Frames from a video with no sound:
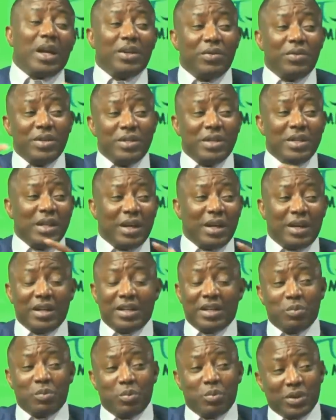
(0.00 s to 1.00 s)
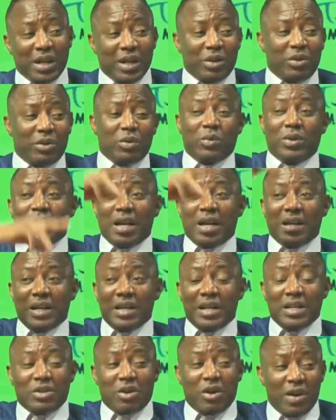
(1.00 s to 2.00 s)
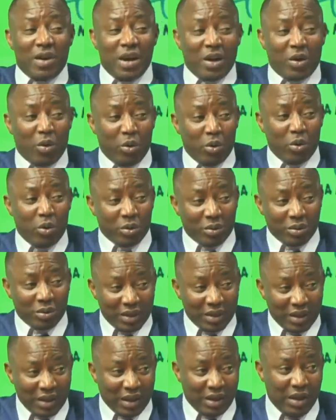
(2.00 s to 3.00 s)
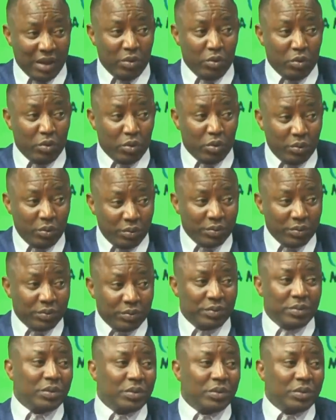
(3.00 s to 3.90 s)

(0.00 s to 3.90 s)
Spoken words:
And the reason they created Port Harcourt was that they discovered coal in Enugu.